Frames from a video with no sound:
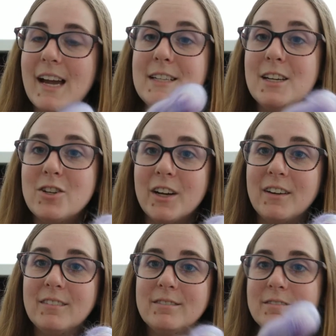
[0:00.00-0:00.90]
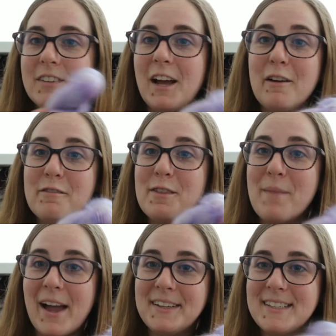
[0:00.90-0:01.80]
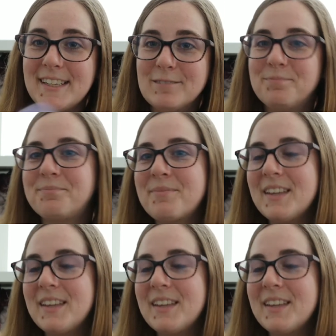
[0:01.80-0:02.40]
edition of the magazine,